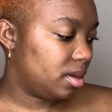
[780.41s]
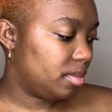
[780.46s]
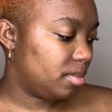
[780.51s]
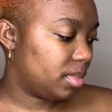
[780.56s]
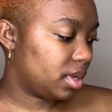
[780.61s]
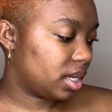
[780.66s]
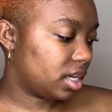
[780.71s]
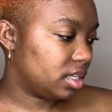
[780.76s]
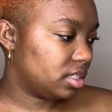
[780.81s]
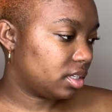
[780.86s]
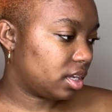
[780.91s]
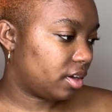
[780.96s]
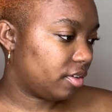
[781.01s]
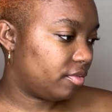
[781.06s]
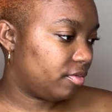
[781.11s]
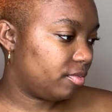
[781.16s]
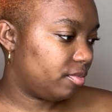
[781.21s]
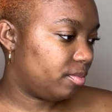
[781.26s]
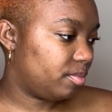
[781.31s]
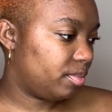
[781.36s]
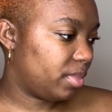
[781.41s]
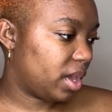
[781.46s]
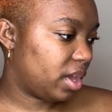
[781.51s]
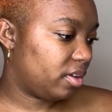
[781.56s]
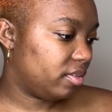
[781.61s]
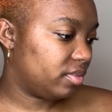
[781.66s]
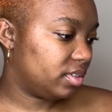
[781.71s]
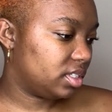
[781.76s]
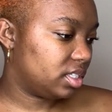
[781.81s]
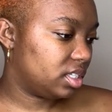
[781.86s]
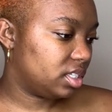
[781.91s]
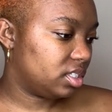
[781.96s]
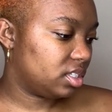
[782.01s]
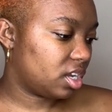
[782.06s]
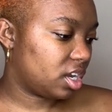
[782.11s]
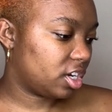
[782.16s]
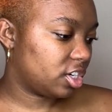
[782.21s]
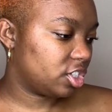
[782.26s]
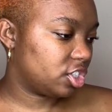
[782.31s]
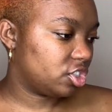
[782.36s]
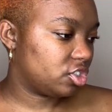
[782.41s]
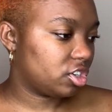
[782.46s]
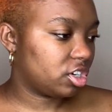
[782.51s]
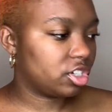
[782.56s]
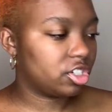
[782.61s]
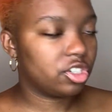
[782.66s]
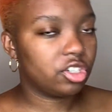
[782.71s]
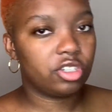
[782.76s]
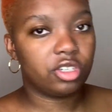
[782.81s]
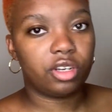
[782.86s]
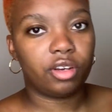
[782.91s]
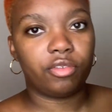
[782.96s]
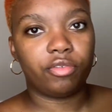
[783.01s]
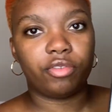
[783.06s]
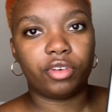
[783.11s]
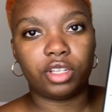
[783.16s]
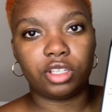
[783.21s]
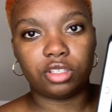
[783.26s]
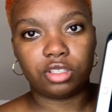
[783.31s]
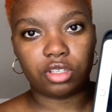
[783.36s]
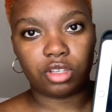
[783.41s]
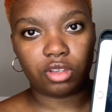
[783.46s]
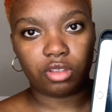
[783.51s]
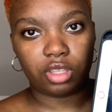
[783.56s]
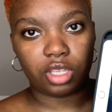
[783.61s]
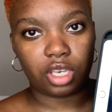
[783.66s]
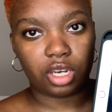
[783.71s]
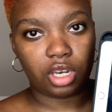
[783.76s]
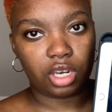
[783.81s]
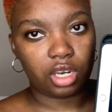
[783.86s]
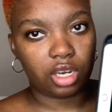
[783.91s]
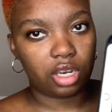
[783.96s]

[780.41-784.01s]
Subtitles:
because our pelvises are structured different. So then